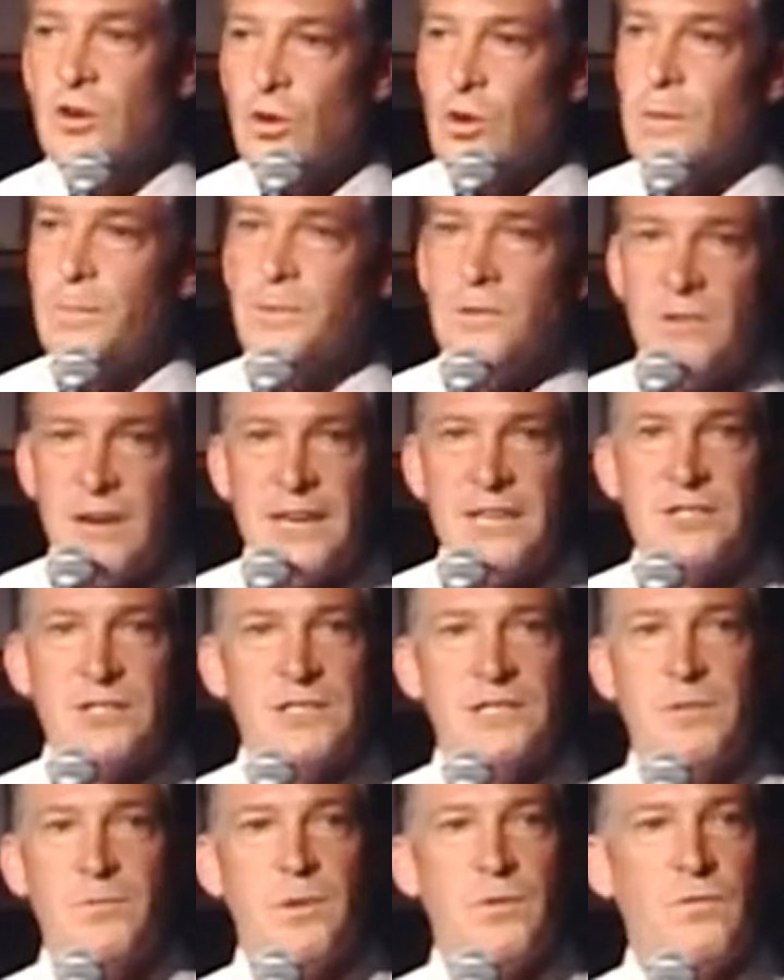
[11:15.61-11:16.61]

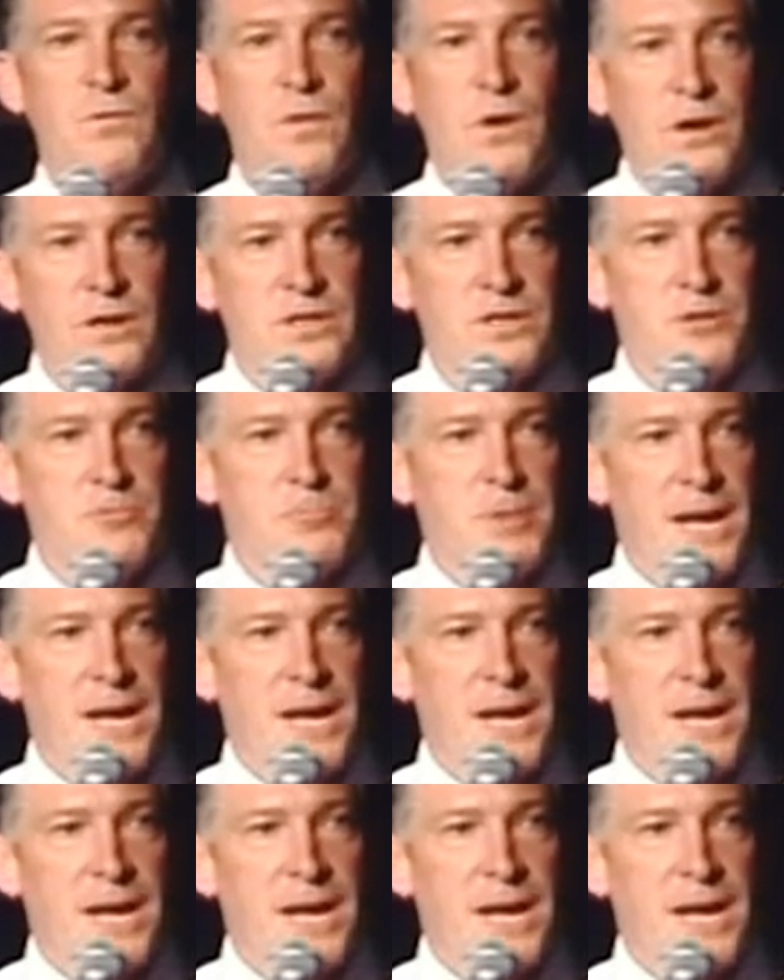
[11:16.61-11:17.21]
corporations have been far too